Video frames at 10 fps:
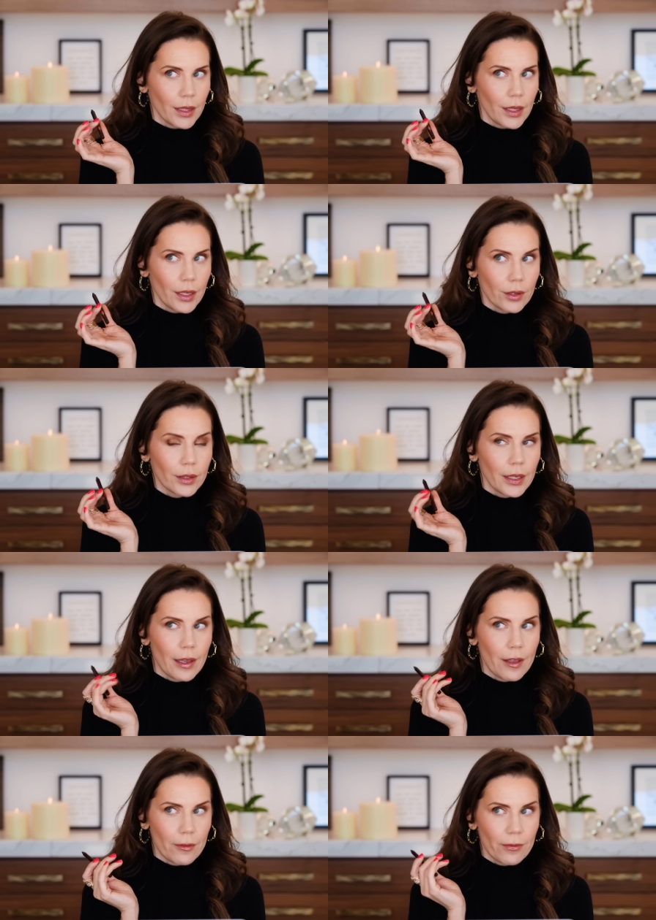Literally,
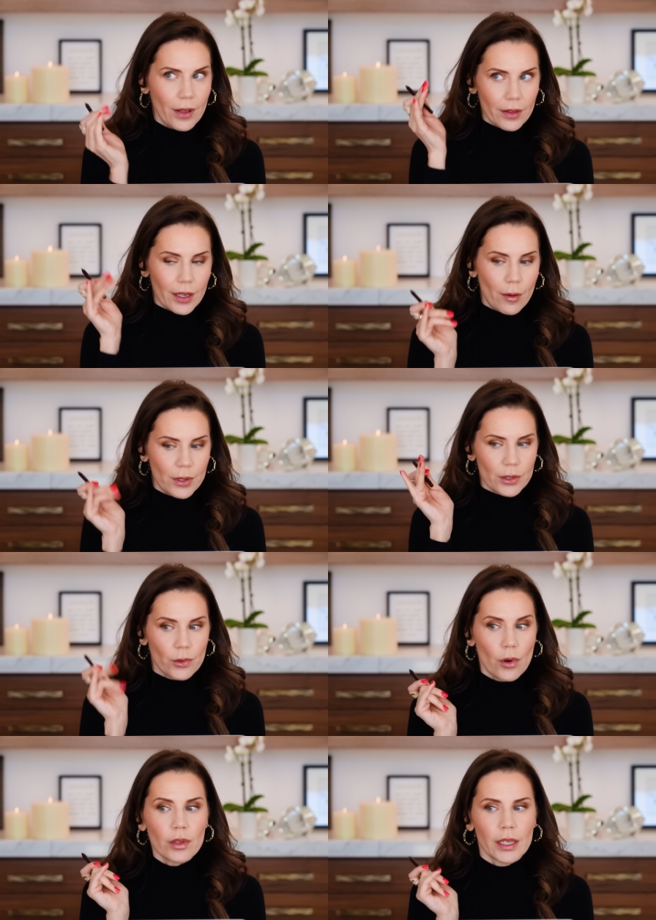it felt like I was
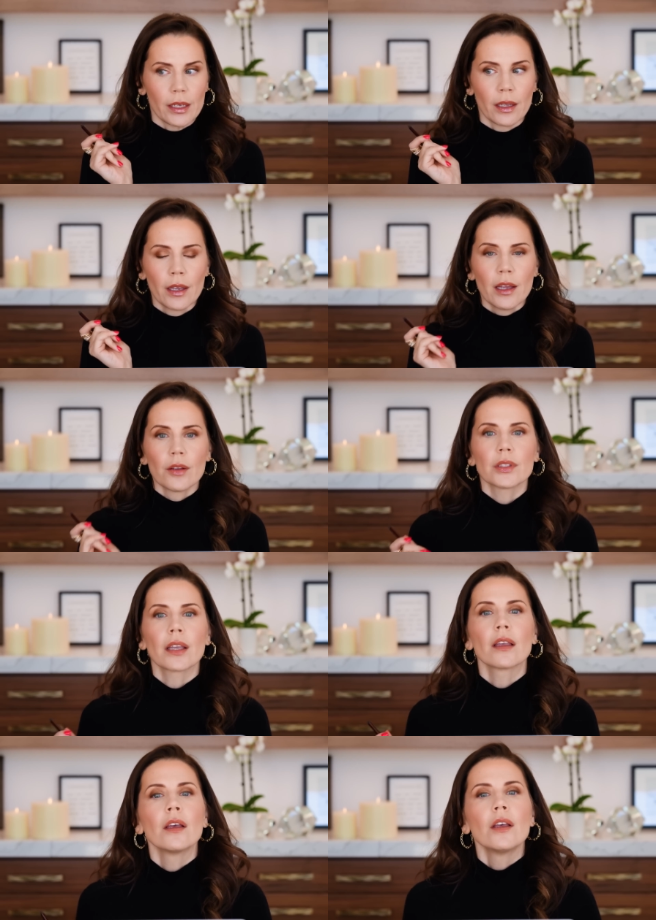scrolling. It was
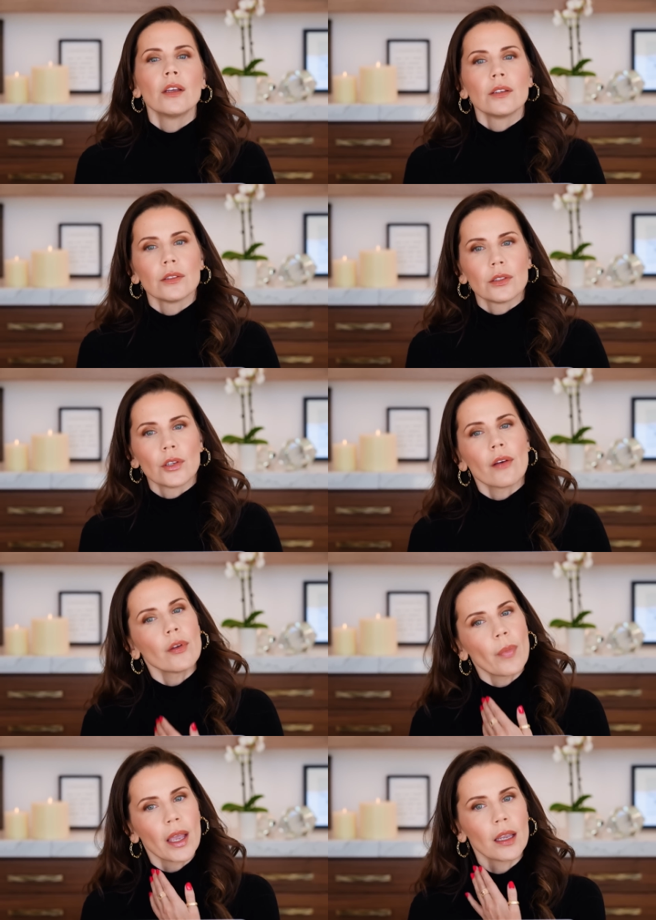like, do you have
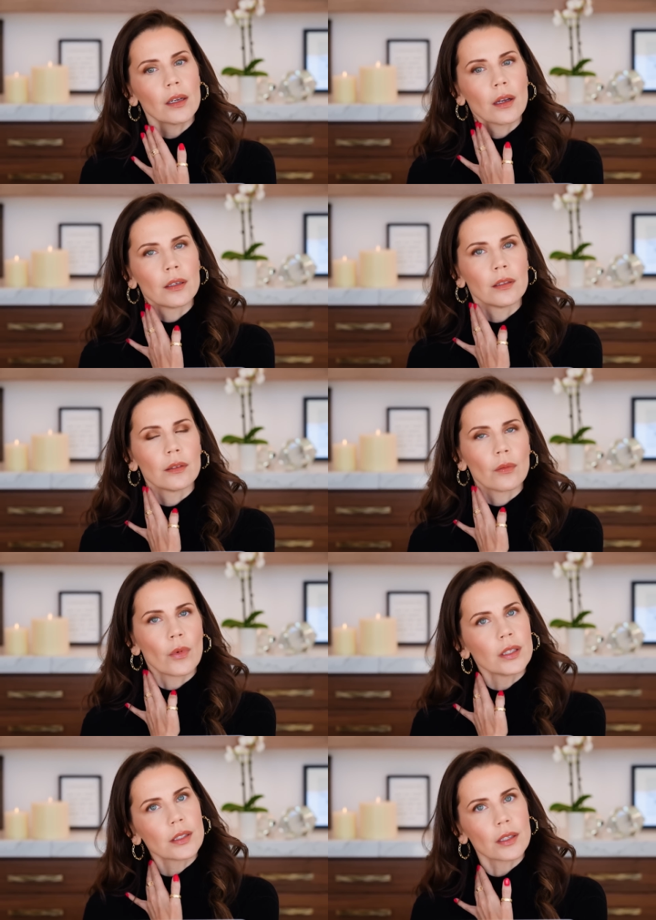a pain on
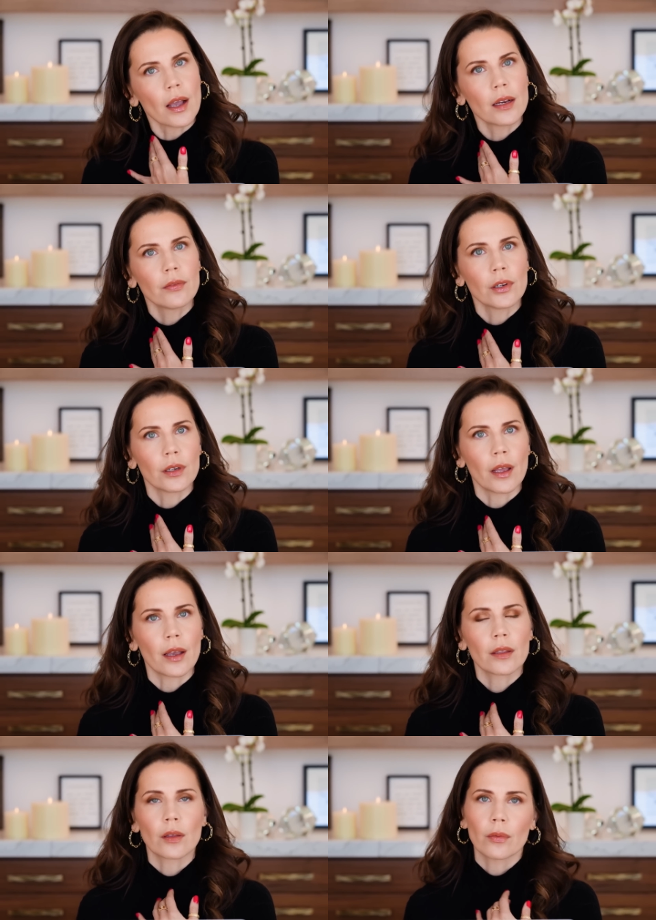one side of your
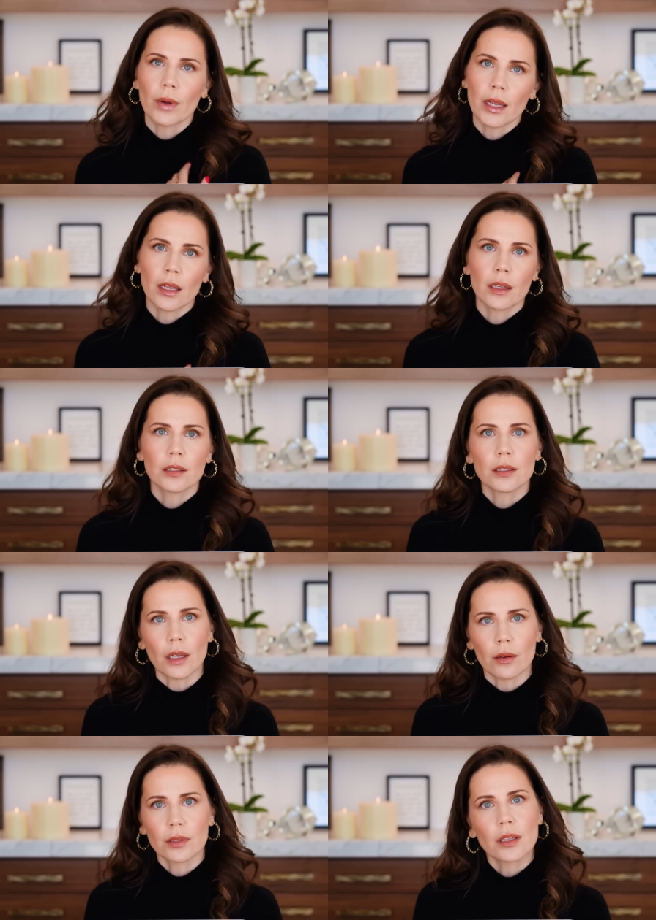neck that radiates
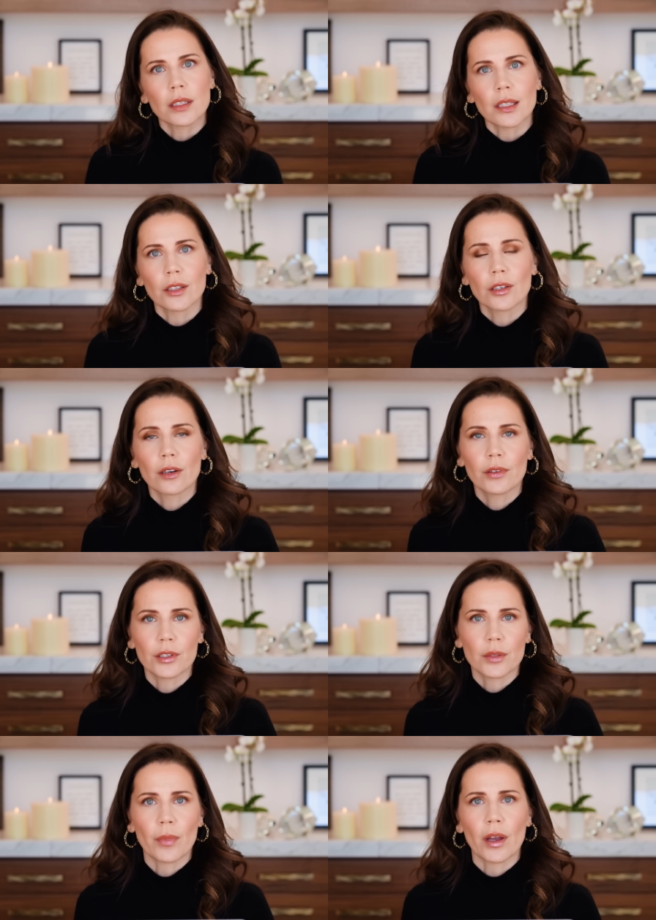down to the center of your
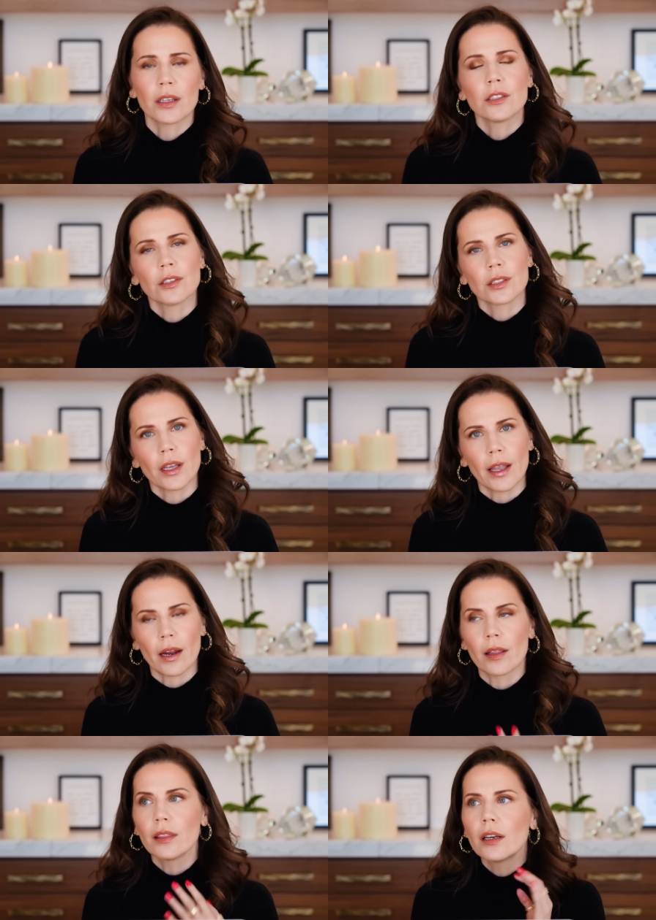spine to your
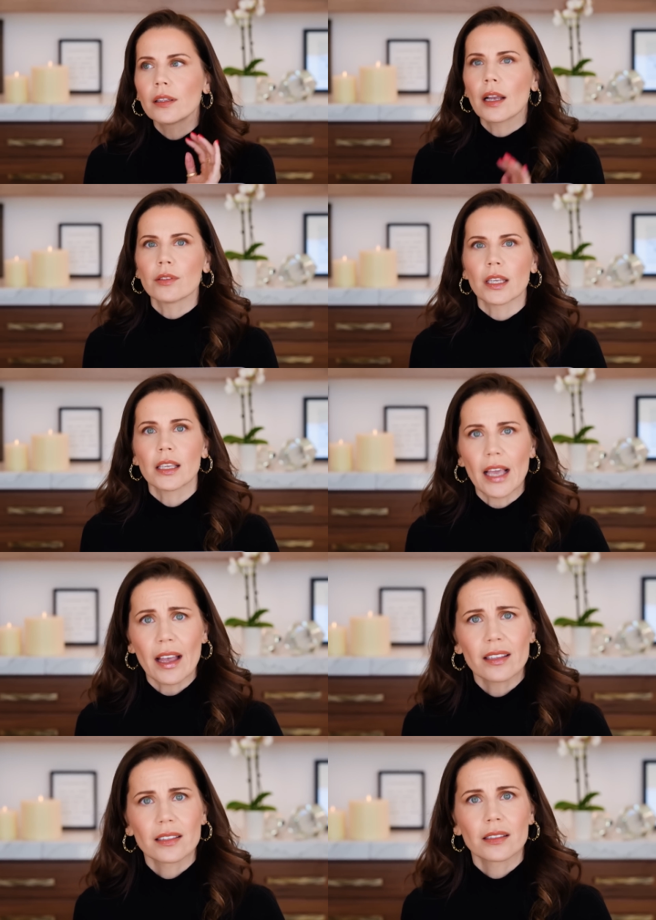sciatica? I literally, I was like,
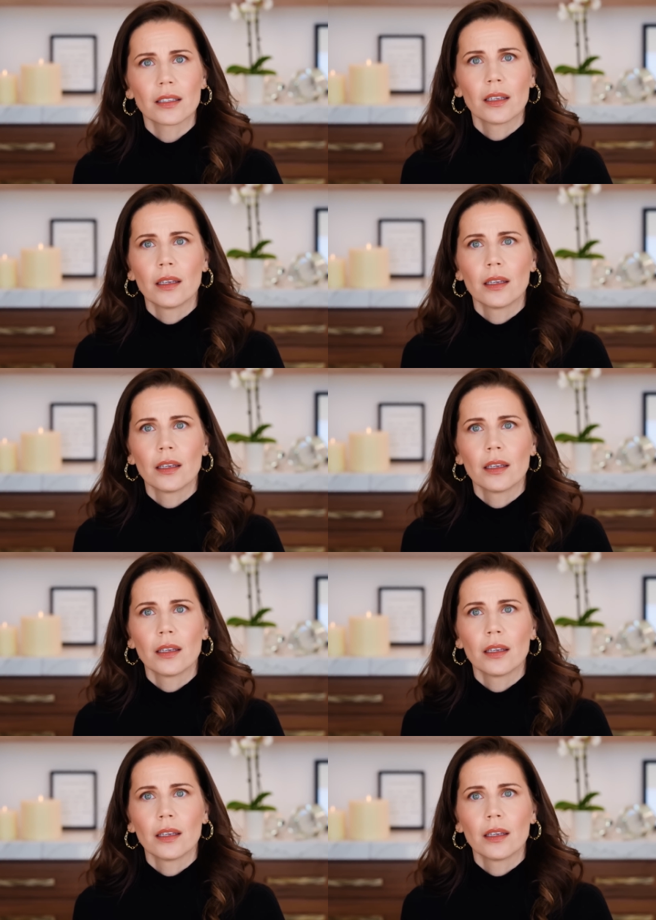yes.